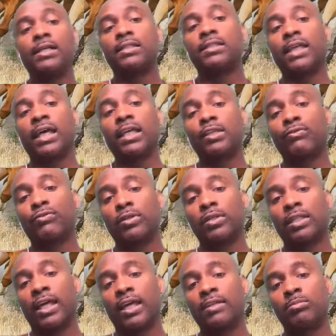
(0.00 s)
Thank you for
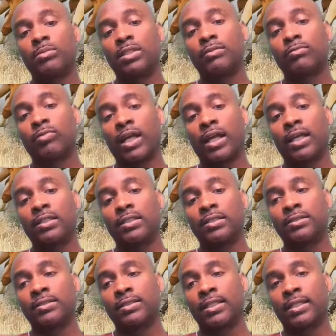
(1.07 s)
letting me rant
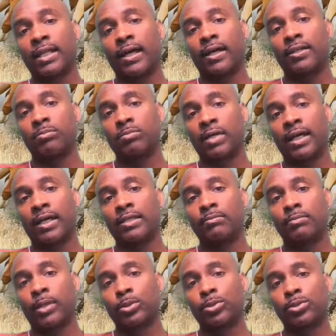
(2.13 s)
and get out of my
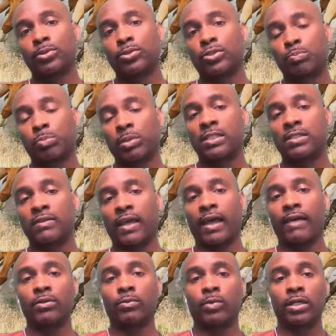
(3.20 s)
emotional space of
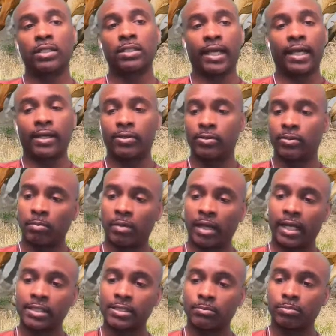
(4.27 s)
having to wear a daggone
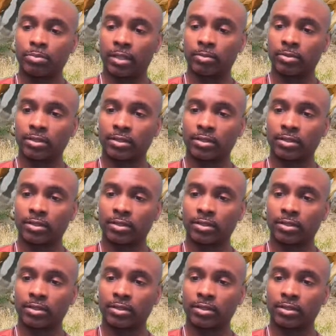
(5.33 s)
mask in public.